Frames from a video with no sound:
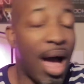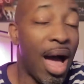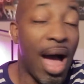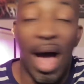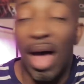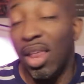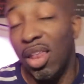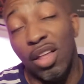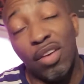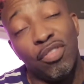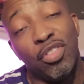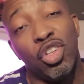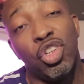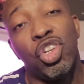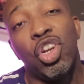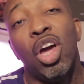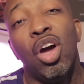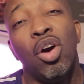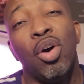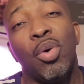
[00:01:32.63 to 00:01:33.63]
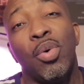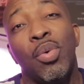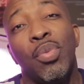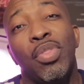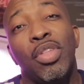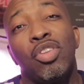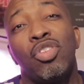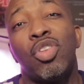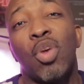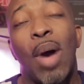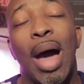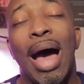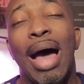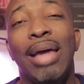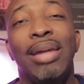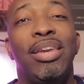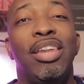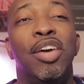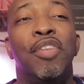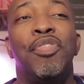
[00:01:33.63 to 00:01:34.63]
I love the show. So
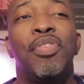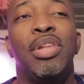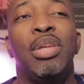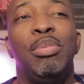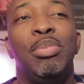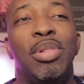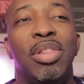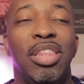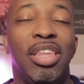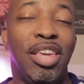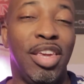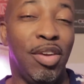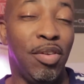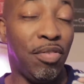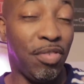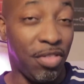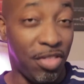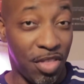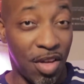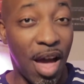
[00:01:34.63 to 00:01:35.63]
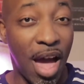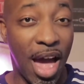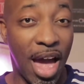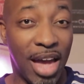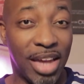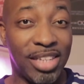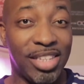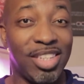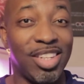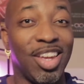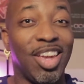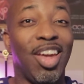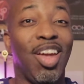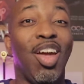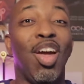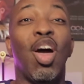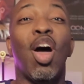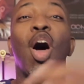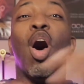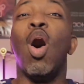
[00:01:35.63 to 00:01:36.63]
I definitely believe that
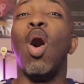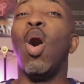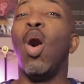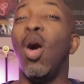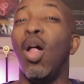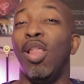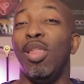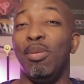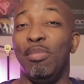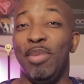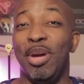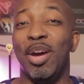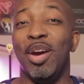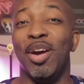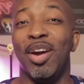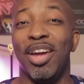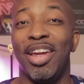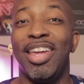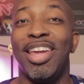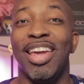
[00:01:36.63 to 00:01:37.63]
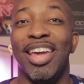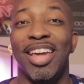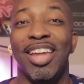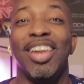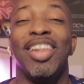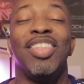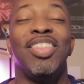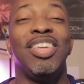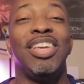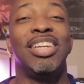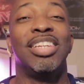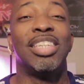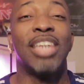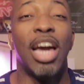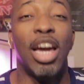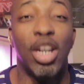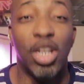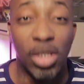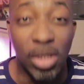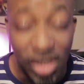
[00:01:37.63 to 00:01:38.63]
All American, the
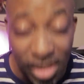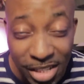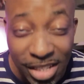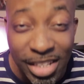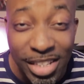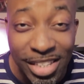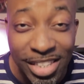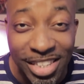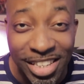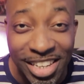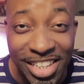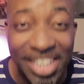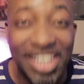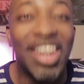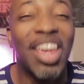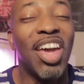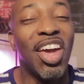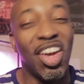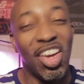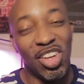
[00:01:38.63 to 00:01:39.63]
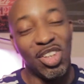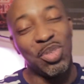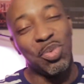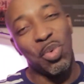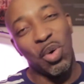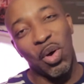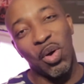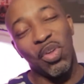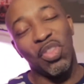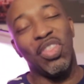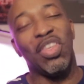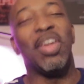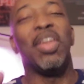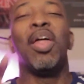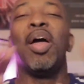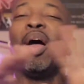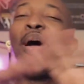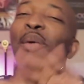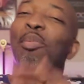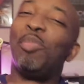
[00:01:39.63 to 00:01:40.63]
entire season, is worth
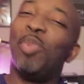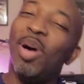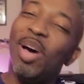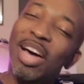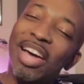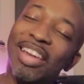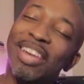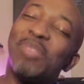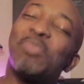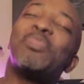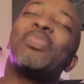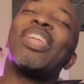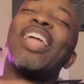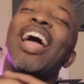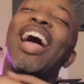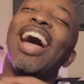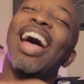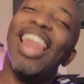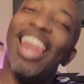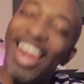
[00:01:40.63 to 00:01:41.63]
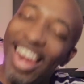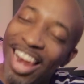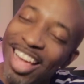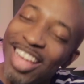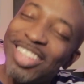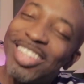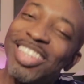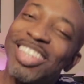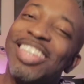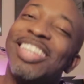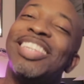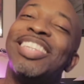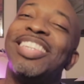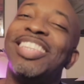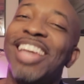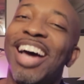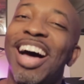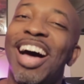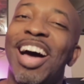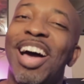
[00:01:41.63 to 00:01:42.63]
it. But let's
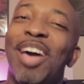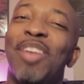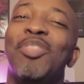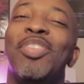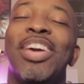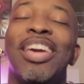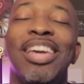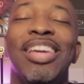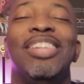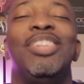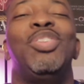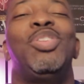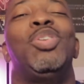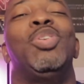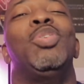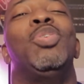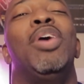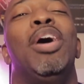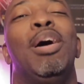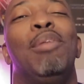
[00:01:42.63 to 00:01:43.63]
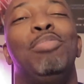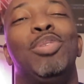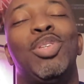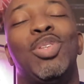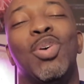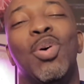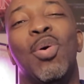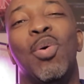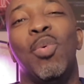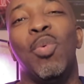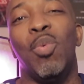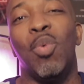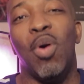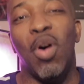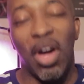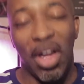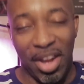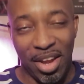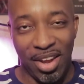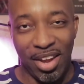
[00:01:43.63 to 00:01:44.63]
dive into episode
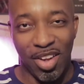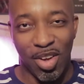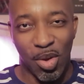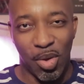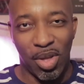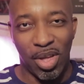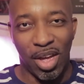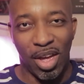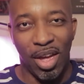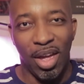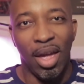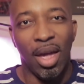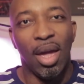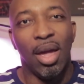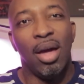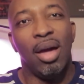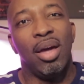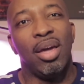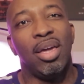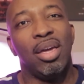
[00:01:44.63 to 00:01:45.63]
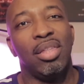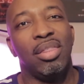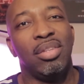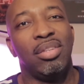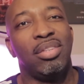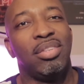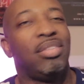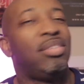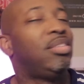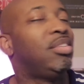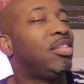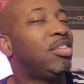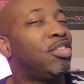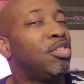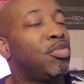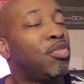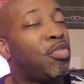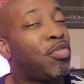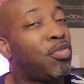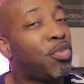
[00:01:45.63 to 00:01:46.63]
1, okay? Again, this is
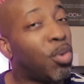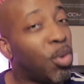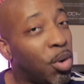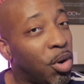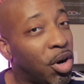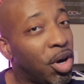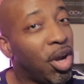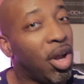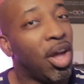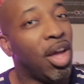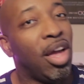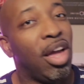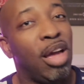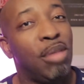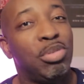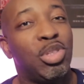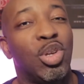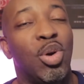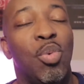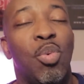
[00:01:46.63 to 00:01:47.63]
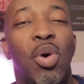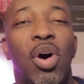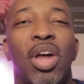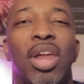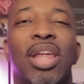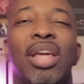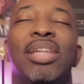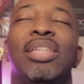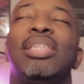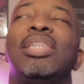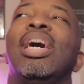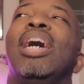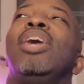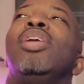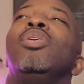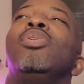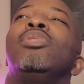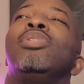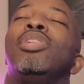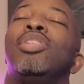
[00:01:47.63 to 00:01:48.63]
season 4, episode 1,
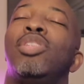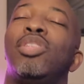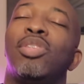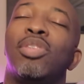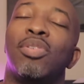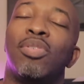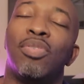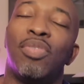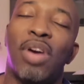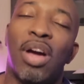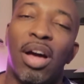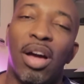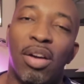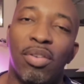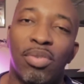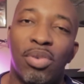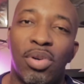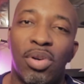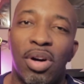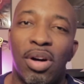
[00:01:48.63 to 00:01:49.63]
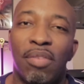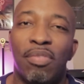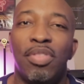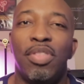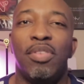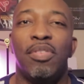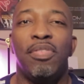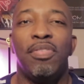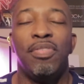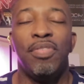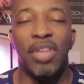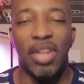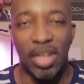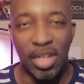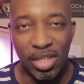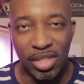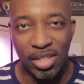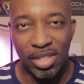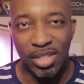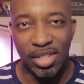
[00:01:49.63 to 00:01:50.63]
entitled Survival of the
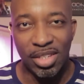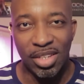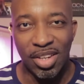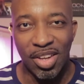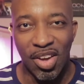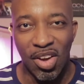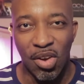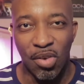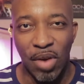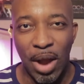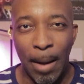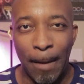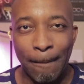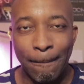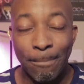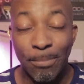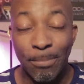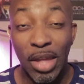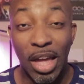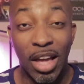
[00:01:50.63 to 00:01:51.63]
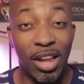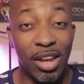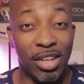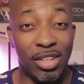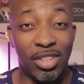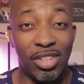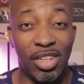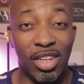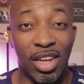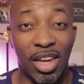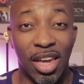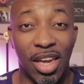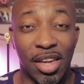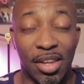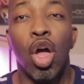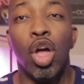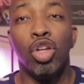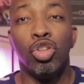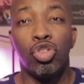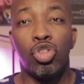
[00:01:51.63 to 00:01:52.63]
Fittest. All right, let's dig
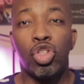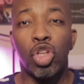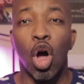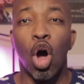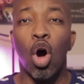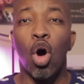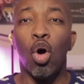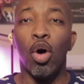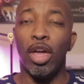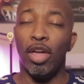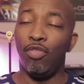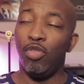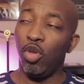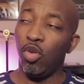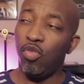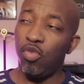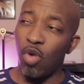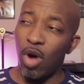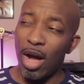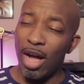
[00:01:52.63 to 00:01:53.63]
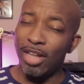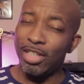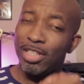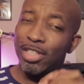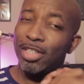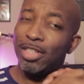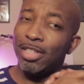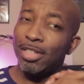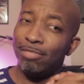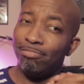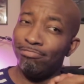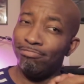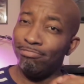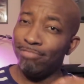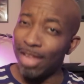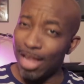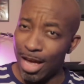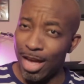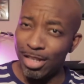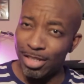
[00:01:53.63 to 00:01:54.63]
in. So if you've watched
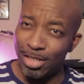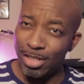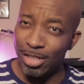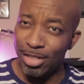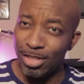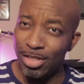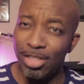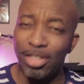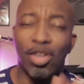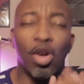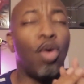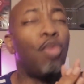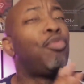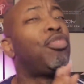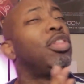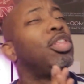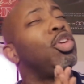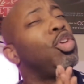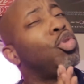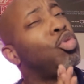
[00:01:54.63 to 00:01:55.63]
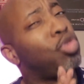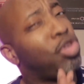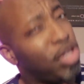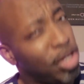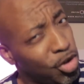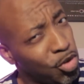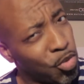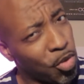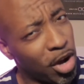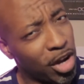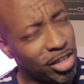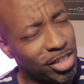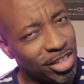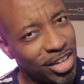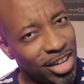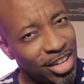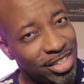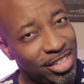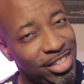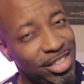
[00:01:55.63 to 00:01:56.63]
last season, hopefully you did watch
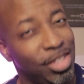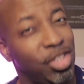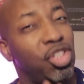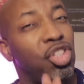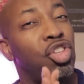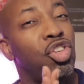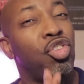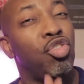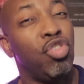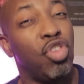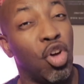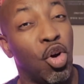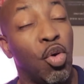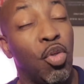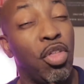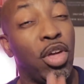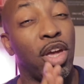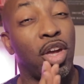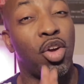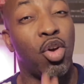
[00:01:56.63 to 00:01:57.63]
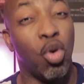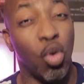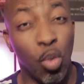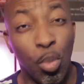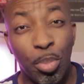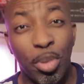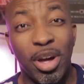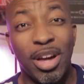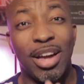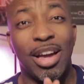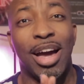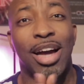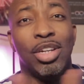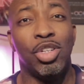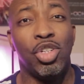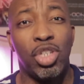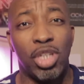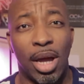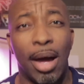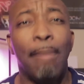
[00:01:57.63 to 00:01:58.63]
last season, you know that Coop got
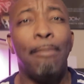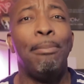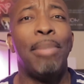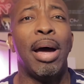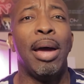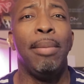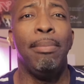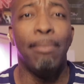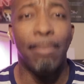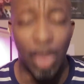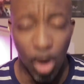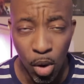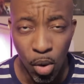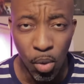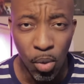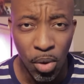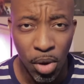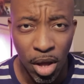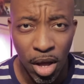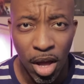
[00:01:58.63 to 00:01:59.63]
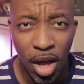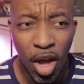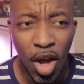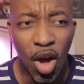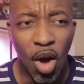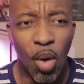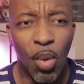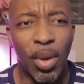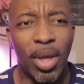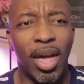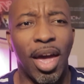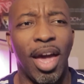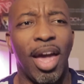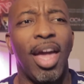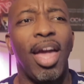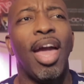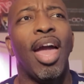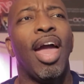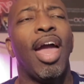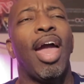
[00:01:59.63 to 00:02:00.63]
shot by Mo,
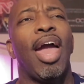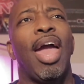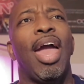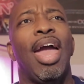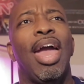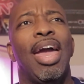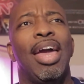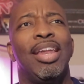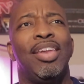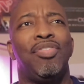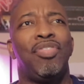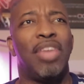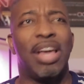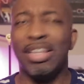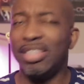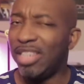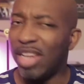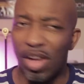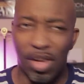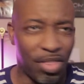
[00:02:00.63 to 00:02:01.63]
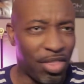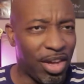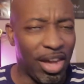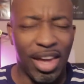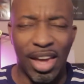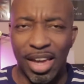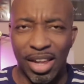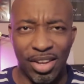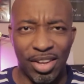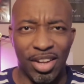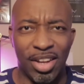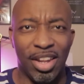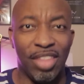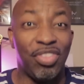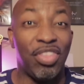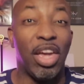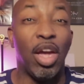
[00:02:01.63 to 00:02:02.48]
okay? And that's how they ended it.